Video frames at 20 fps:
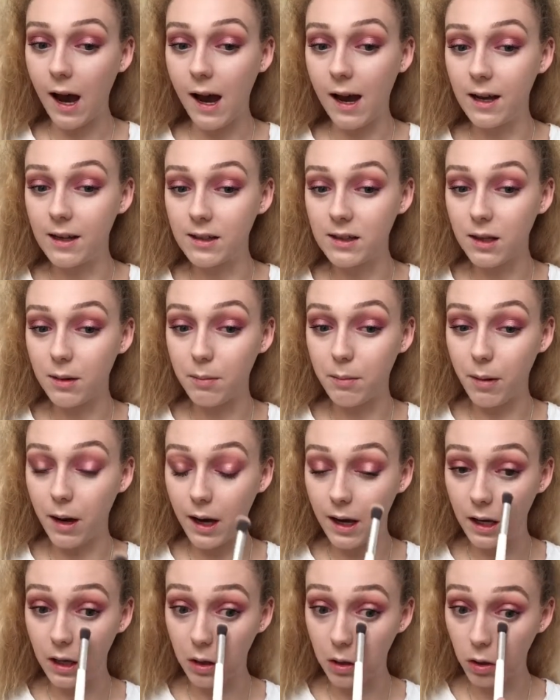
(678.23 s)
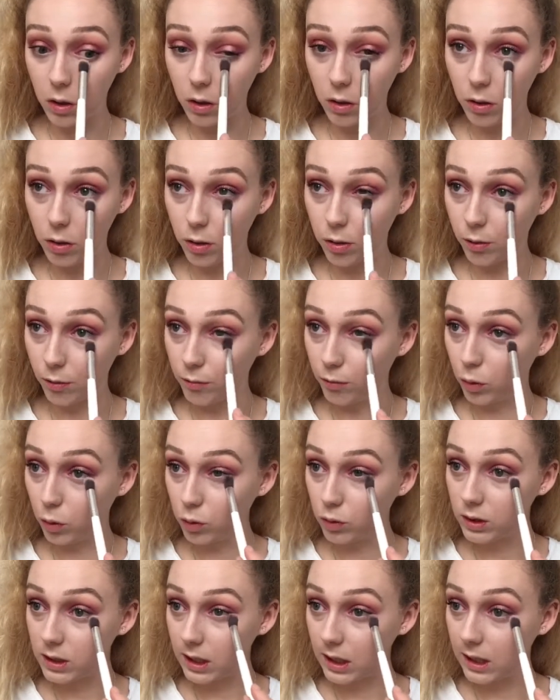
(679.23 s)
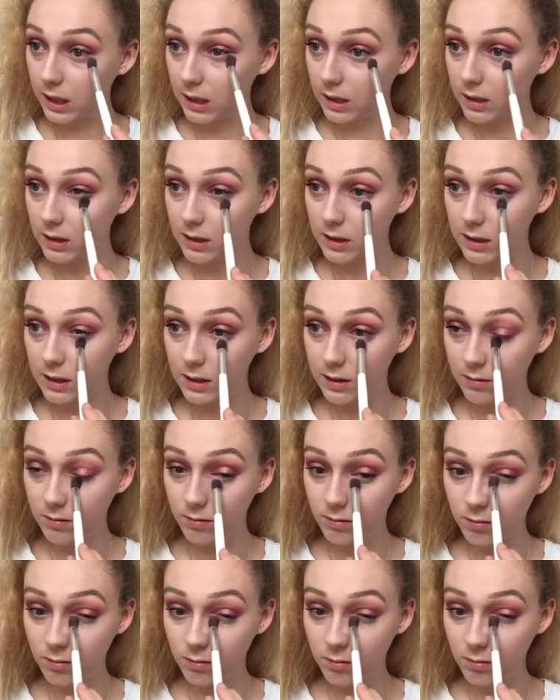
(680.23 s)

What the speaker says: and my throat is